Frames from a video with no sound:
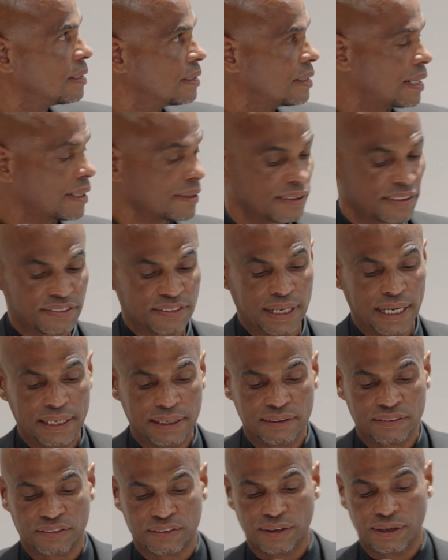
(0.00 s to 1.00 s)
Now the site
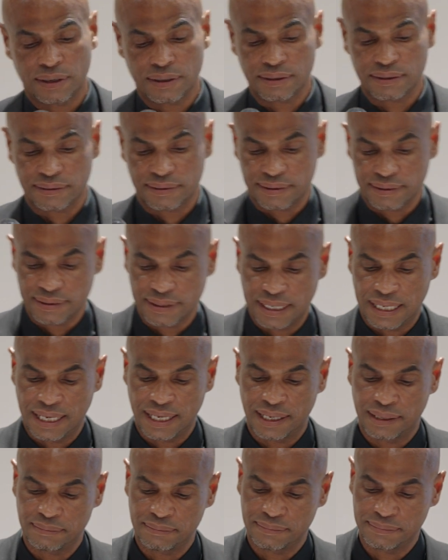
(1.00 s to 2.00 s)
is called,
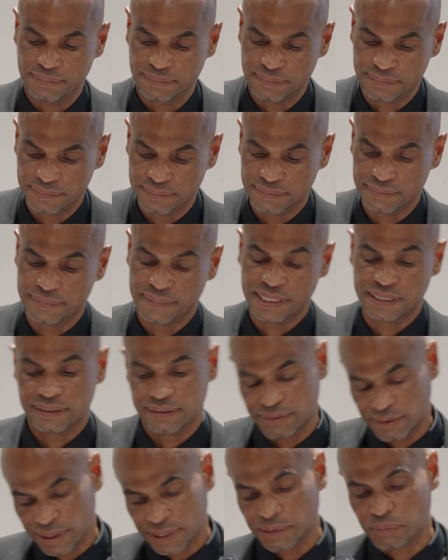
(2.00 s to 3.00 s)

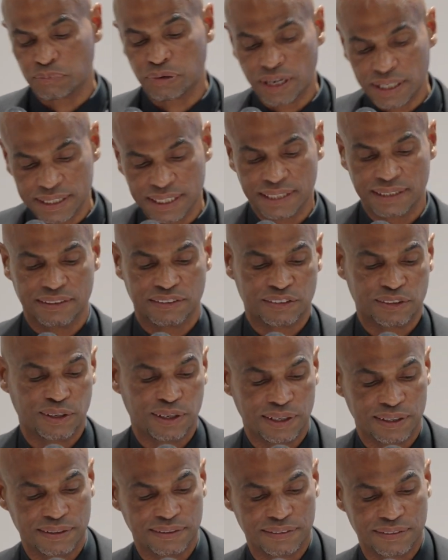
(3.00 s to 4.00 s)
the project is
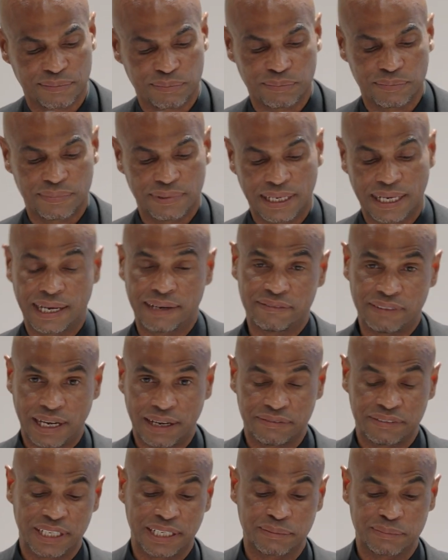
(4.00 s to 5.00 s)
called,
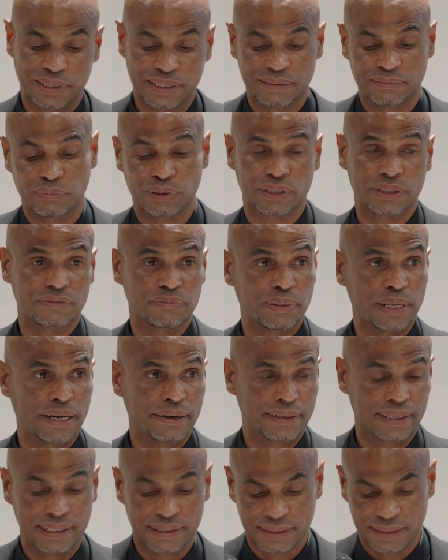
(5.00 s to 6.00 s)
I've named it Bird of
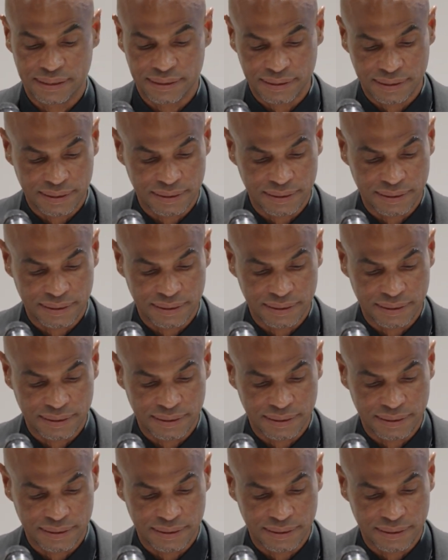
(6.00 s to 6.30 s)
Paradise.